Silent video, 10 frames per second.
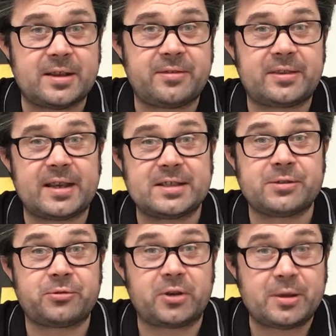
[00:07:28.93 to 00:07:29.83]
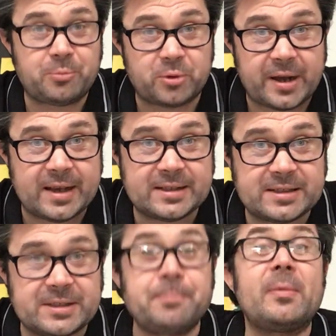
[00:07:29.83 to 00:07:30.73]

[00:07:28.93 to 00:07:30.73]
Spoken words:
if there's a free press.